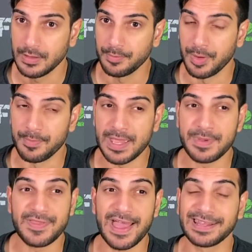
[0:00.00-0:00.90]
But maybe
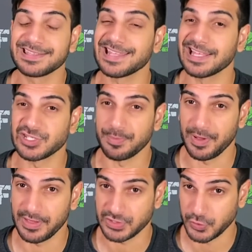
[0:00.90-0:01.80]
that is that chip
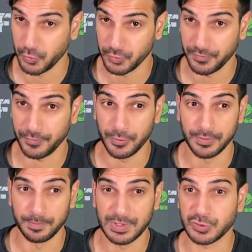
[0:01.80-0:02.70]
on the shoulder for
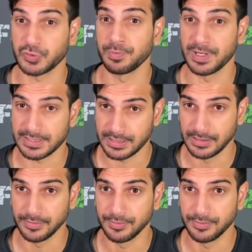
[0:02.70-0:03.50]
Mitchell Trubisky,